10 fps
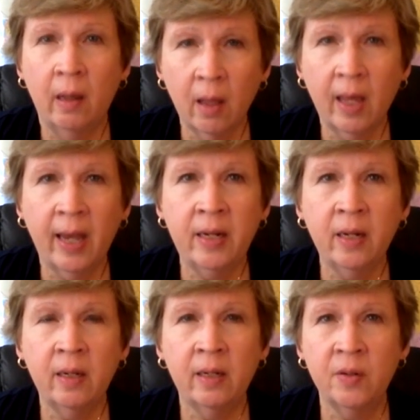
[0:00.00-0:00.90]
Al
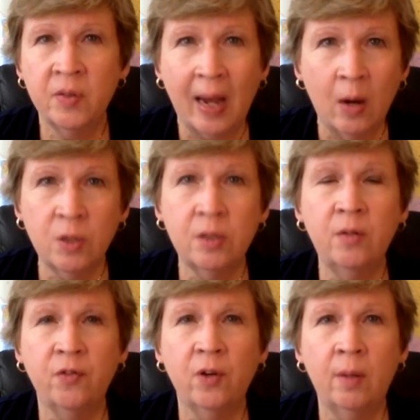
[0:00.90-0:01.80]
Qaeda is
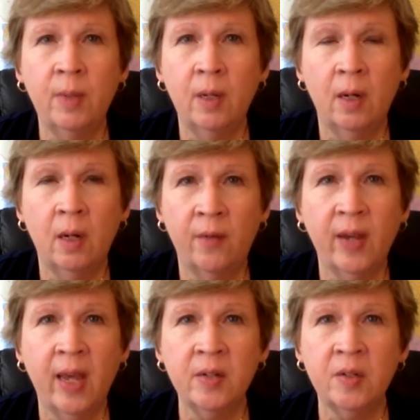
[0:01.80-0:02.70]
ousted from uh,
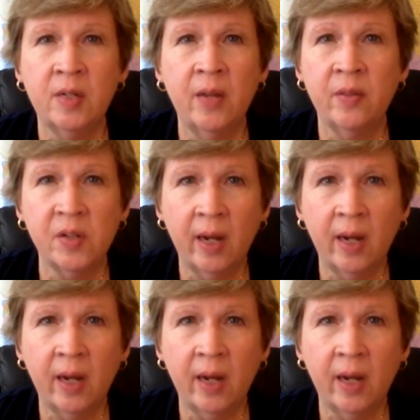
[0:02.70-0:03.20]
Afghanistan. The